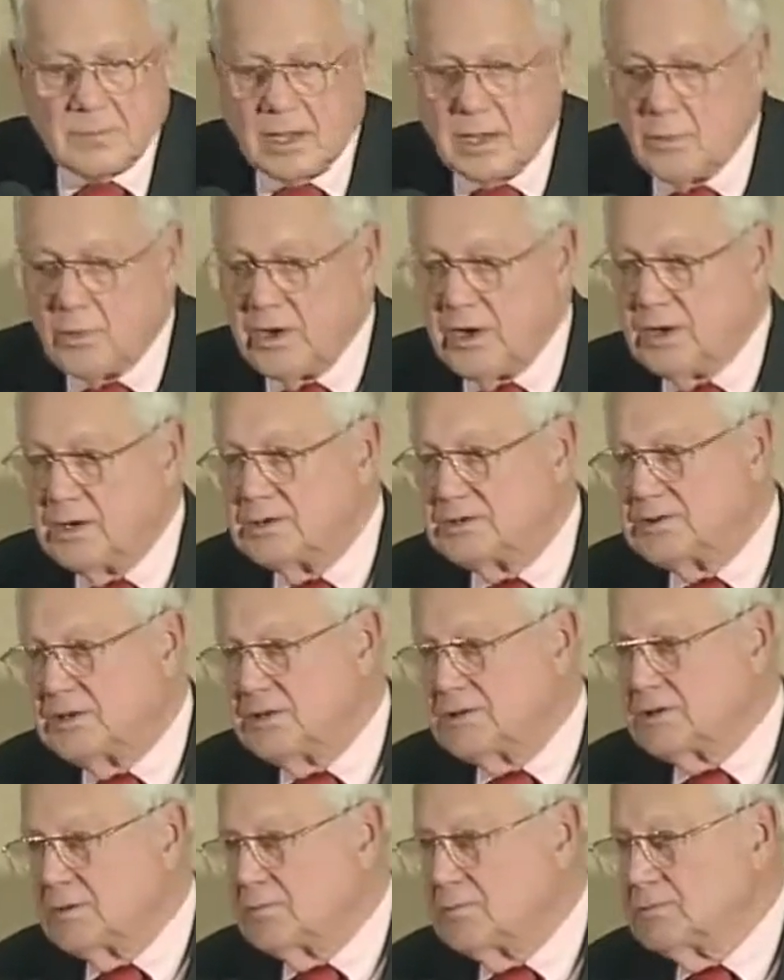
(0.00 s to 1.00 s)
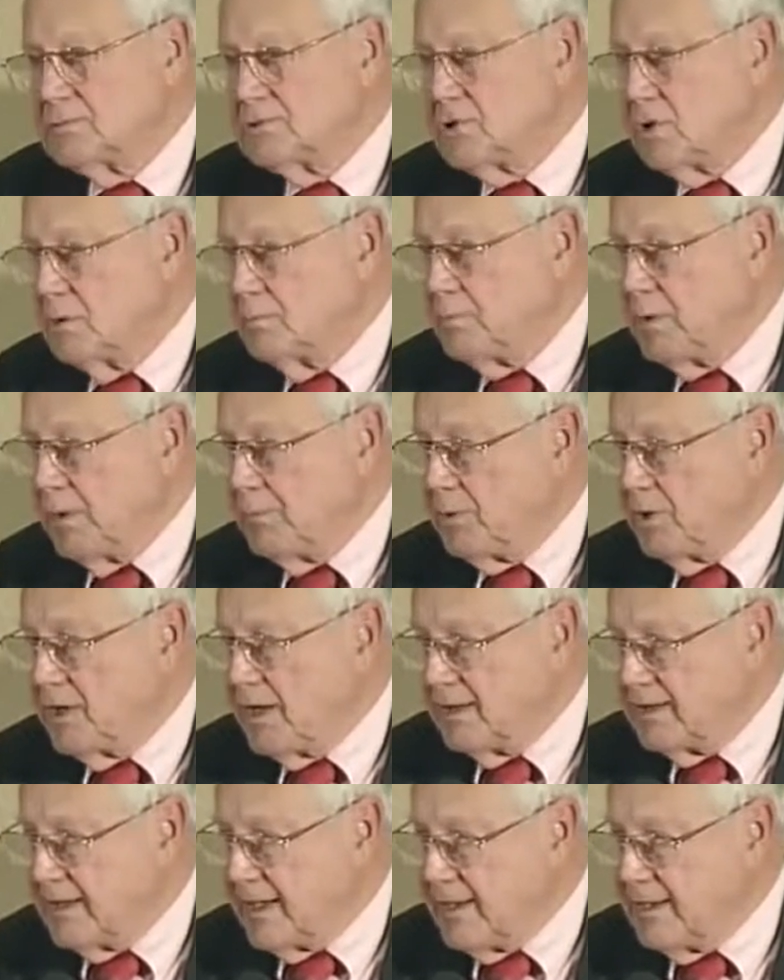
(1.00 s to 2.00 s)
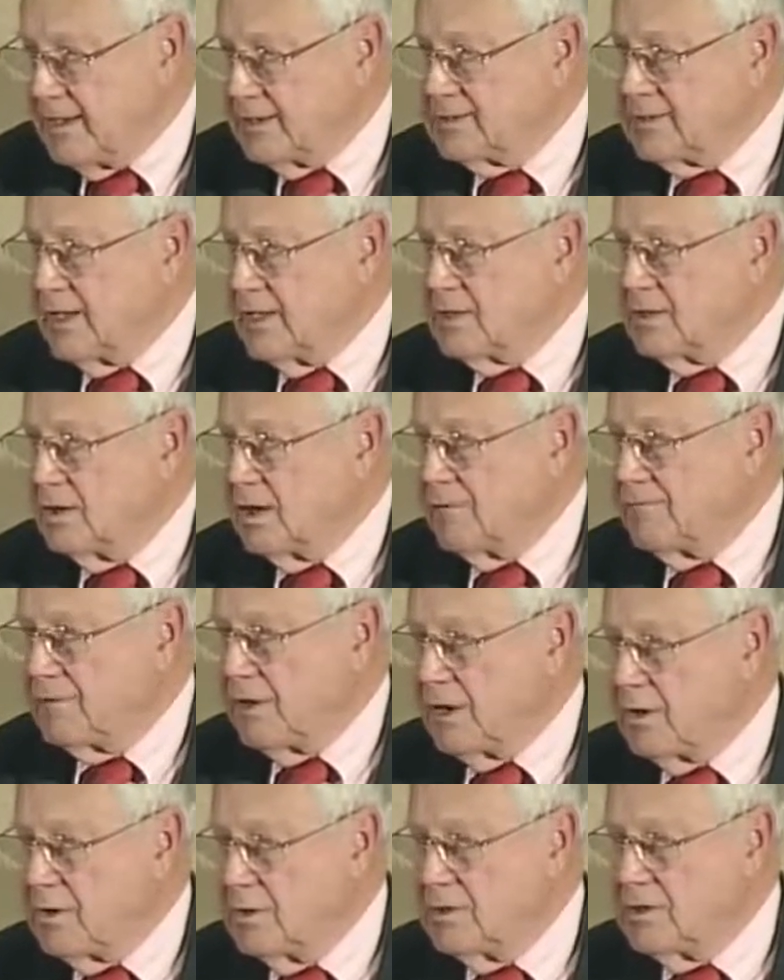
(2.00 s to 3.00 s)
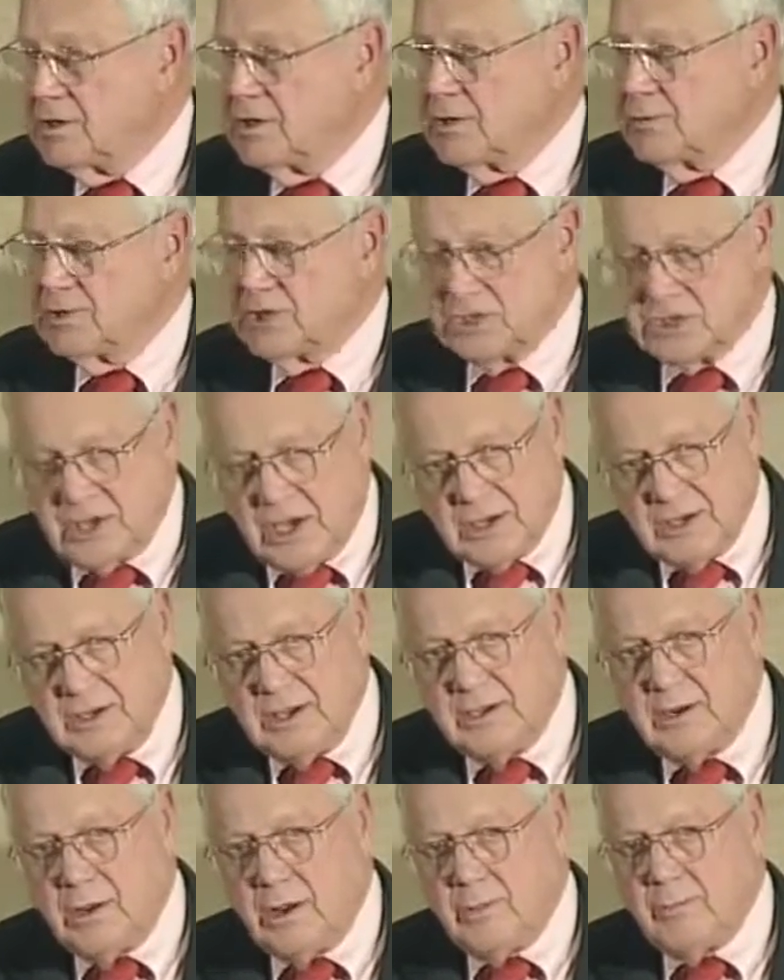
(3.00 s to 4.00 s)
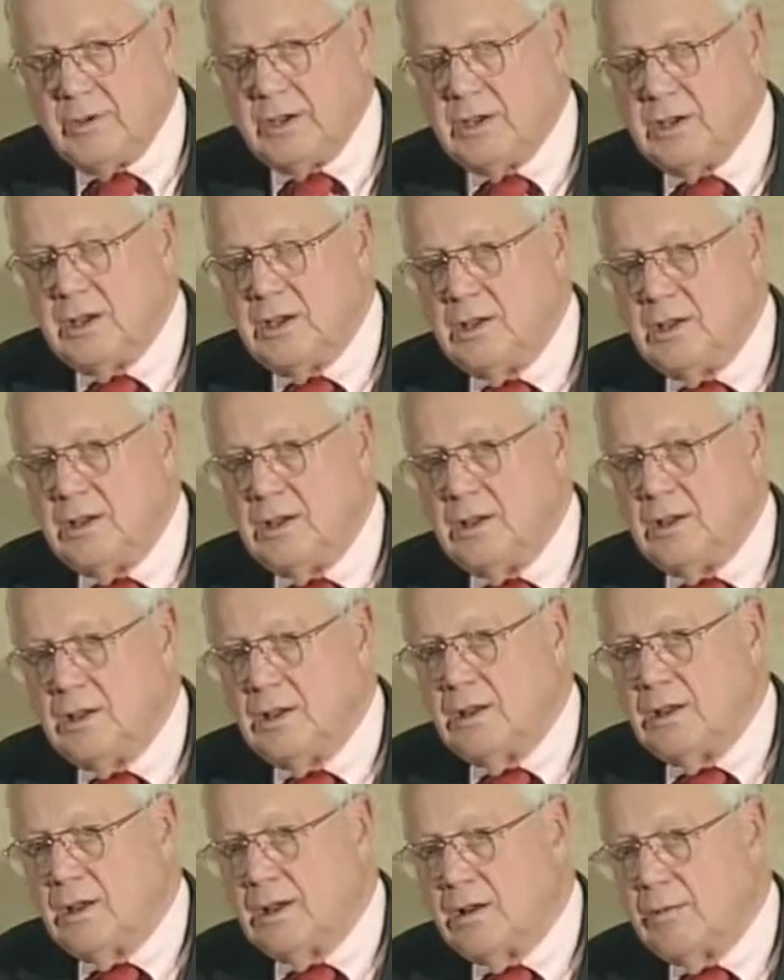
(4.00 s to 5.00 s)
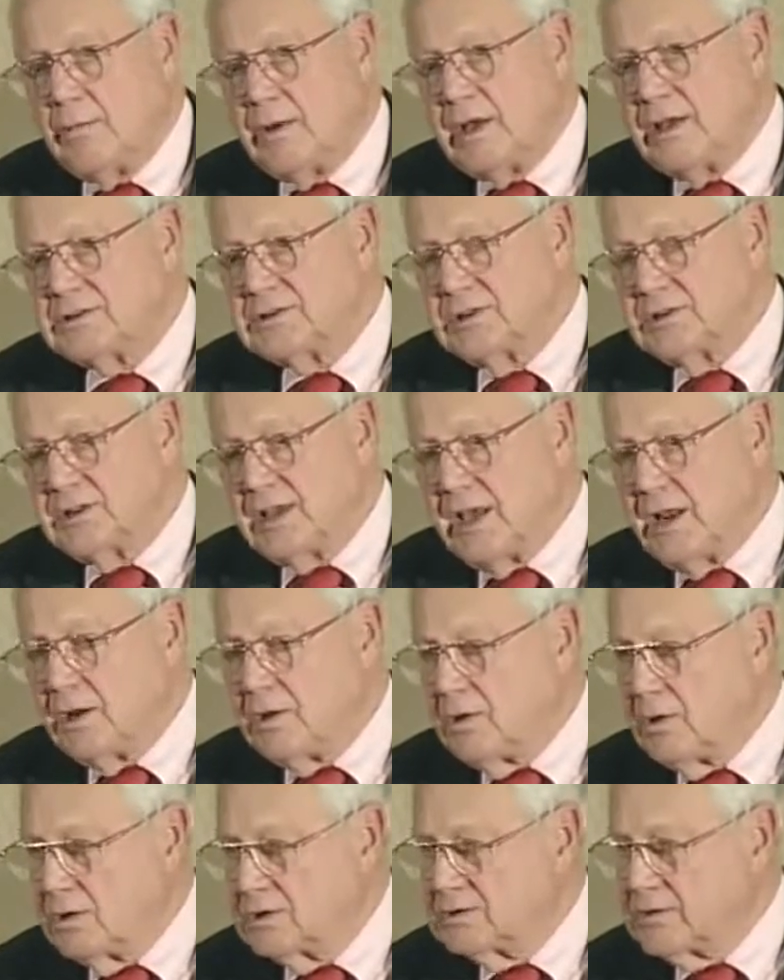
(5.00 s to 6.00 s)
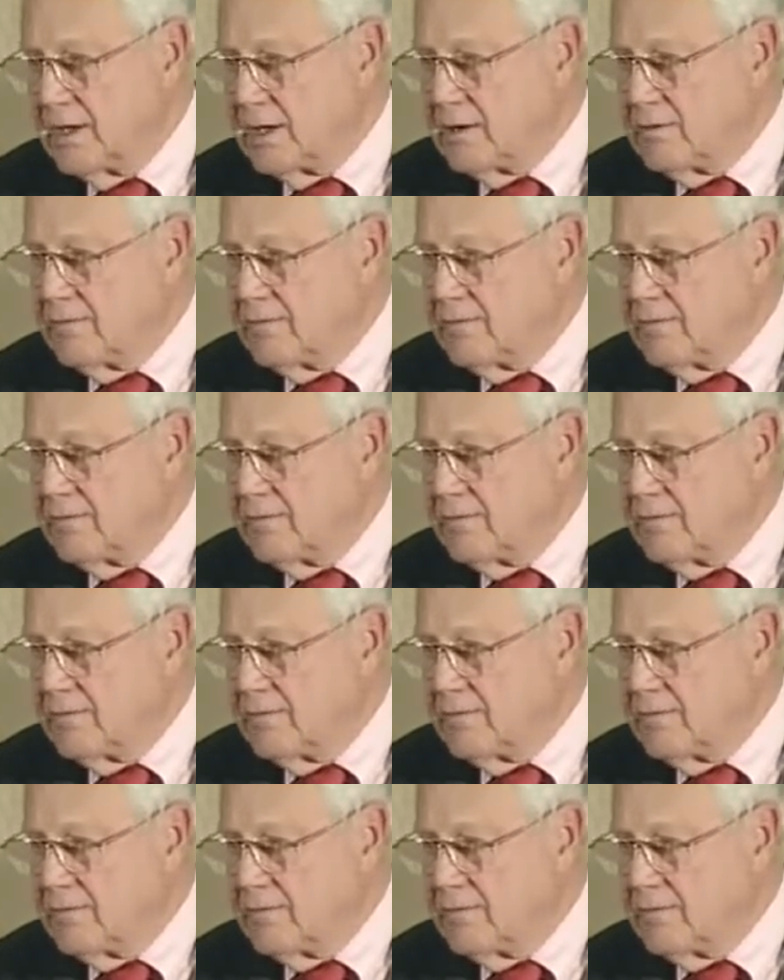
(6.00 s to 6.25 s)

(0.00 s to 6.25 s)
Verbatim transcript: I went in to see some certain people, got that hit taken off, and I learned that there was a second hit on me uh, by satanic cults out